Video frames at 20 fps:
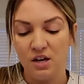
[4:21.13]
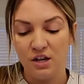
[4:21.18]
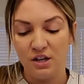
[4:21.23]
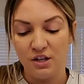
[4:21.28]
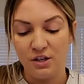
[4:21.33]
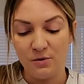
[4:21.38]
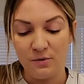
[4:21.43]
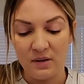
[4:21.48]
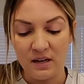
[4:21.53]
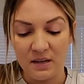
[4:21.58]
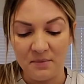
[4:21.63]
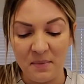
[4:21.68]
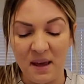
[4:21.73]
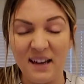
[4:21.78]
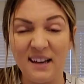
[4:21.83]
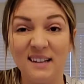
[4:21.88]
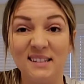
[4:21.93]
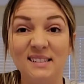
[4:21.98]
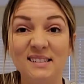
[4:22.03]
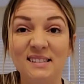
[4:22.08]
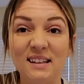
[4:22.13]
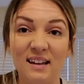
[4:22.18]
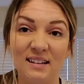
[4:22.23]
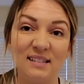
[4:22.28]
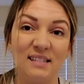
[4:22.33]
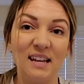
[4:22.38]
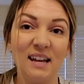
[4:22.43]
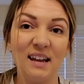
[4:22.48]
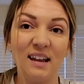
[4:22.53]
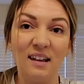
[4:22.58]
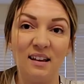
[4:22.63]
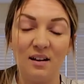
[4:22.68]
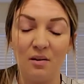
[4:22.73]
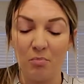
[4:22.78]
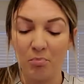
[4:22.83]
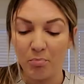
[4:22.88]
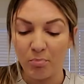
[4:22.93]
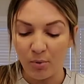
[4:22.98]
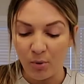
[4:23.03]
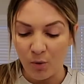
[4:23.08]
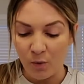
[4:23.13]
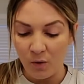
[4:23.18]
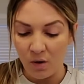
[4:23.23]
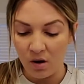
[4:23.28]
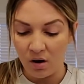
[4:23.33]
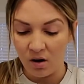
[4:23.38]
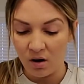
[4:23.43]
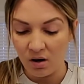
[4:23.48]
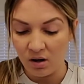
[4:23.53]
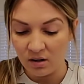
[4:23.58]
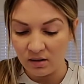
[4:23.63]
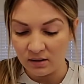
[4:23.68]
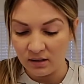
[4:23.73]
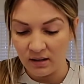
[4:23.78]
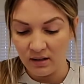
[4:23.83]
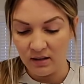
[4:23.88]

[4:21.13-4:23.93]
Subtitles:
You can make a sundae in a bowl.